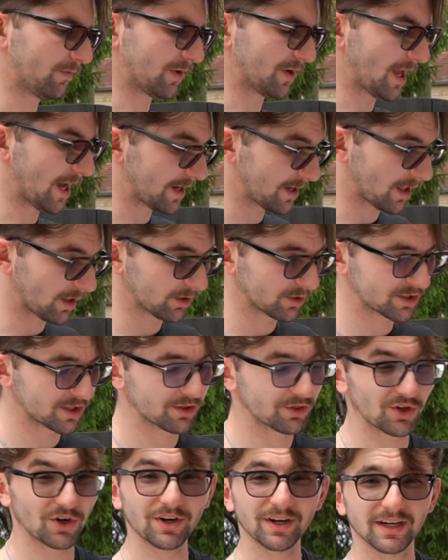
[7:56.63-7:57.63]
For
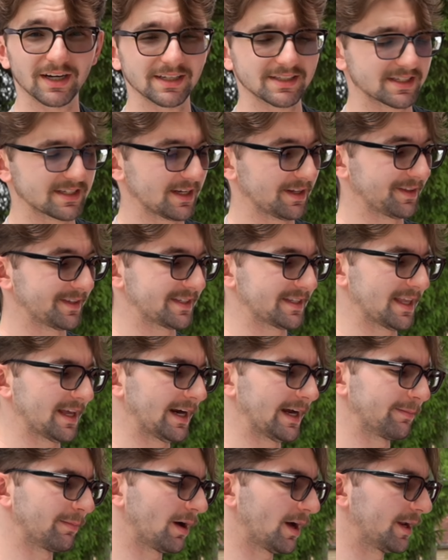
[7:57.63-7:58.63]
$9.39, then
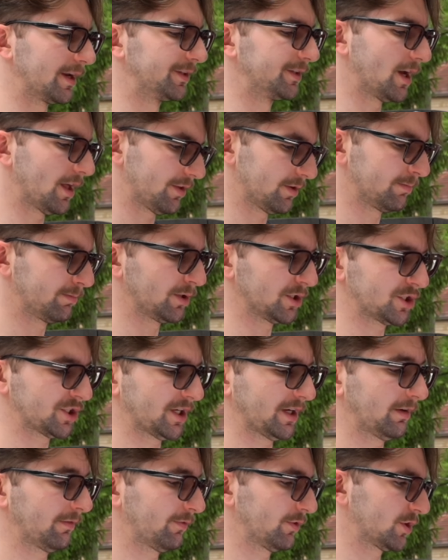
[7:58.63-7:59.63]
I bought another
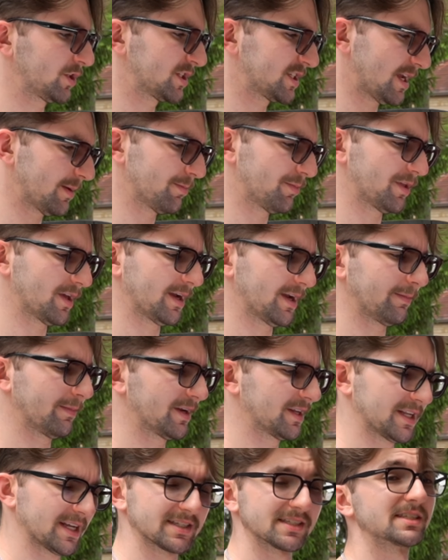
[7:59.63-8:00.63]
bushing for something,
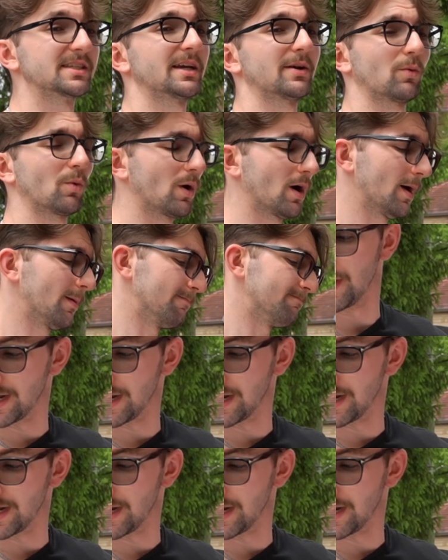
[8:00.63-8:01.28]
but it doesn't say what.